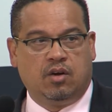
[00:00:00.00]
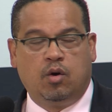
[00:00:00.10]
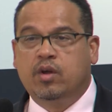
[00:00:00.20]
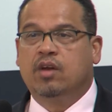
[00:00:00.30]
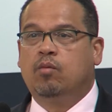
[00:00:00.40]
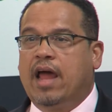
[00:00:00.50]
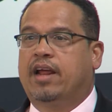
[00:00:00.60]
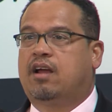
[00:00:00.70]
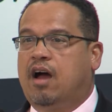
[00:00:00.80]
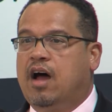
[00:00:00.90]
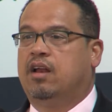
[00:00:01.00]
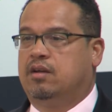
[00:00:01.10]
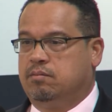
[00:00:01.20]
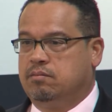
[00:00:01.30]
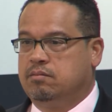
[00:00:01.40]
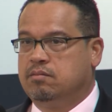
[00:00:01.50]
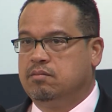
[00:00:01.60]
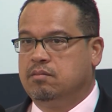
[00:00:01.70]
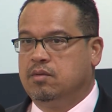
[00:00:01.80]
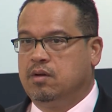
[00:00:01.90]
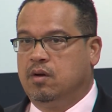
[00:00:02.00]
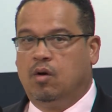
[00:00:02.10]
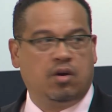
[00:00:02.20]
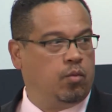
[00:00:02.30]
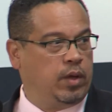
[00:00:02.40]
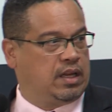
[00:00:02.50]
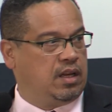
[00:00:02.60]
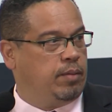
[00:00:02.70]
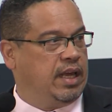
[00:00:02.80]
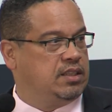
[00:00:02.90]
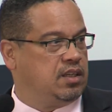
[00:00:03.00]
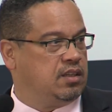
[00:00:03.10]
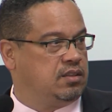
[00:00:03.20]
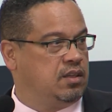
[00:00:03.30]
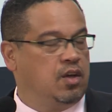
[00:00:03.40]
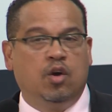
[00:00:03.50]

Who can write a column on a weekly basis?